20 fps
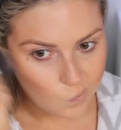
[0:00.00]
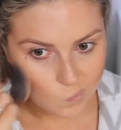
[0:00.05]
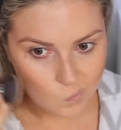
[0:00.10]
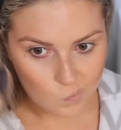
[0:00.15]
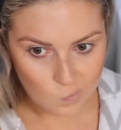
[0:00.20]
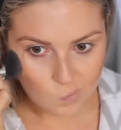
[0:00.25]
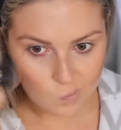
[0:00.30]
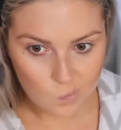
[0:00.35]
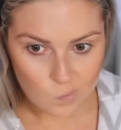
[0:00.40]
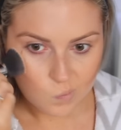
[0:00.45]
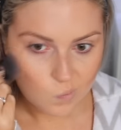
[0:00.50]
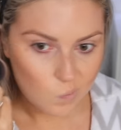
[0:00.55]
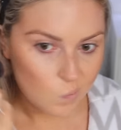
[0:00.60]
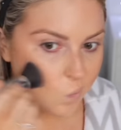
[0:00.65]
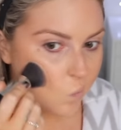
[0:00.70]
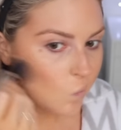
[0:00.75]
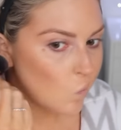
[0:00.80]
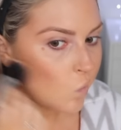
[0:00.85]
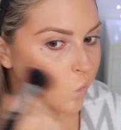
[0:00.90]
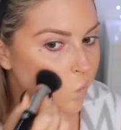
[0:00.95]

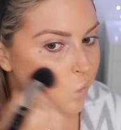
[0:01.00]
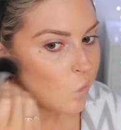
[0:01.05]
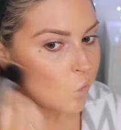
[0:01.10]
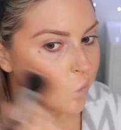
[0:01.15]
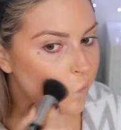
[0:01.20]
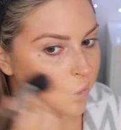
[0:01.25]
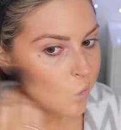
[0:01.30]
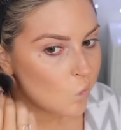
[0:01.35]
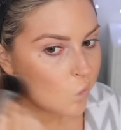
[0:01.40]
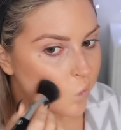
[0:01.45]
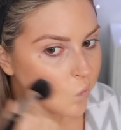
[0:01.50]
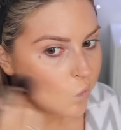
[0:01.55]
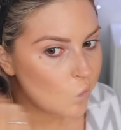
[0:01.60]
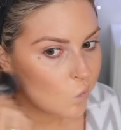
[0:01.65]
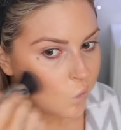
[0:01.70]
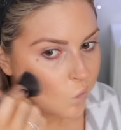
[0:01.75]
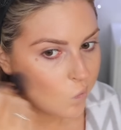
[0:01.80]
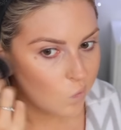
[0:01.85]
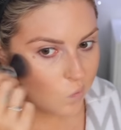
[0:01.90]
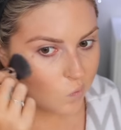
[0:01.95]

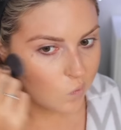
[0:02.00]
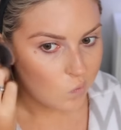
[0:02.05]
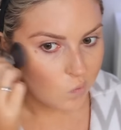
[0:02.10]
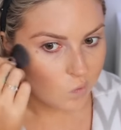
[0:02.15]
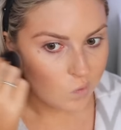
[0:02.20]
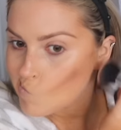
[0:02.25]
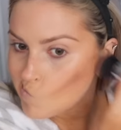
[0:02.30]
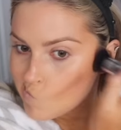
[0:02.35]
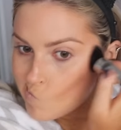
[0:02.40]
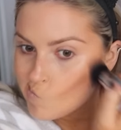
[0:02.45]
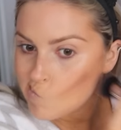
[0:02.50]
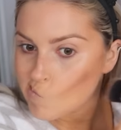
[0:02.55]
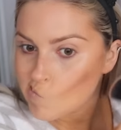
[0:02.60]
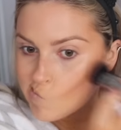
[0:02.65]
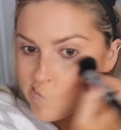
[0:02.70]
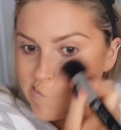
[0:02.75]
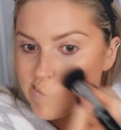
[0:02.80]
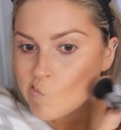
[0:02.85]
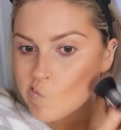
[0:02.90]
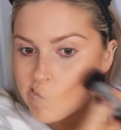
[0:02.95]

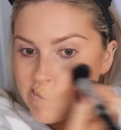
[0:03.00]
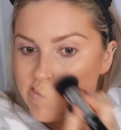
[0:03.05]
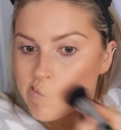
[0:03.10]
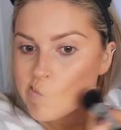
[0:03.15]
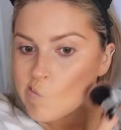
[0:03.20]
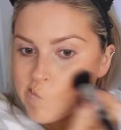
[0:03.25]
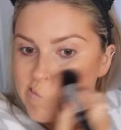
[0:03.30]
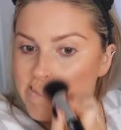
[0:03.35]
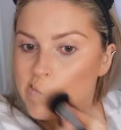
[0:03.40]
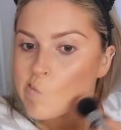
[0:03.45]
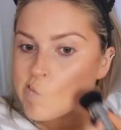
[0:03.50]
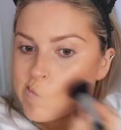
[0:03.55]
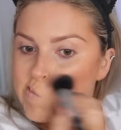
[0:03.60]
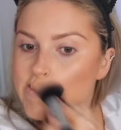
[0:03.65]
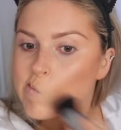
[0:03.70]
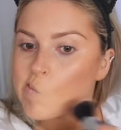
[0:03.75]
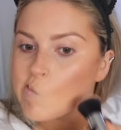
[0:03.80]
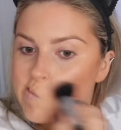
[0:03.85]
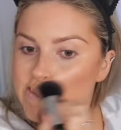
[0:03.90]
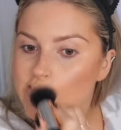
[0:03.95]

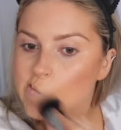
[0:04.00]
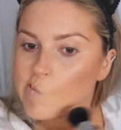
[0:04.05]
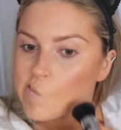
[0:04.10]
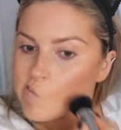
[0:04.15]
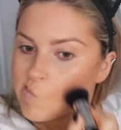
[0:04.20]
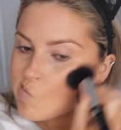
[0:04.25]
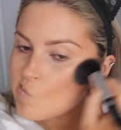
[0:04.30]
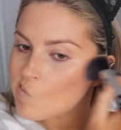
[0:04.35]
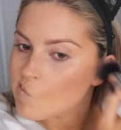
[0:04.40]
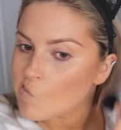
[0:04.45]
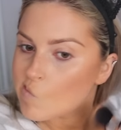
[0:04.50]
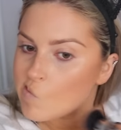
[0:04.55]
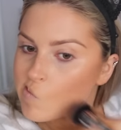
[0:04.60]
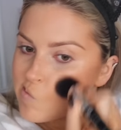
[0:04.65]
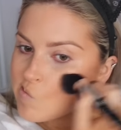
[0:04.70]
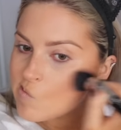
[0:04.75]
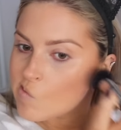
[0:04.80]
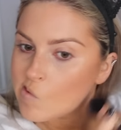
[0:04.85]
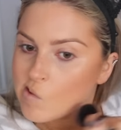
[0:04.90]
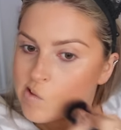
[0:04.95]

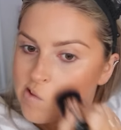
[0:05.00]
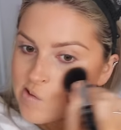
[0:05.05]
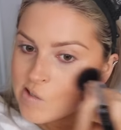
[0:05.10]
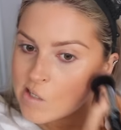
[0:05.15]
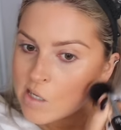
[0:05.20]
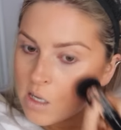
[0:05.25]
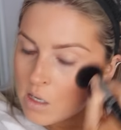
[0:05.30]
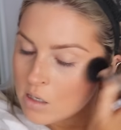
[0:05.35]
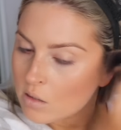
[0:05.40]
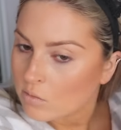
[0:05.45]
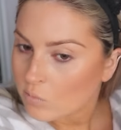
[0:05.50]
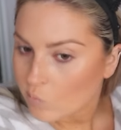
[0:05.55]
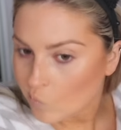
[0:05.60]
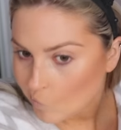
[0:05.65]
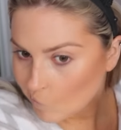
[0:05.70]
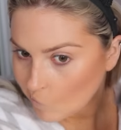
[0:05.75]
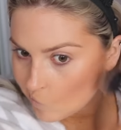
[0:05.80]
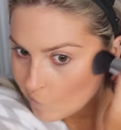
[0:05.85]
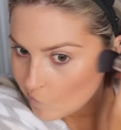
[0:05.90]
Nobody speaks.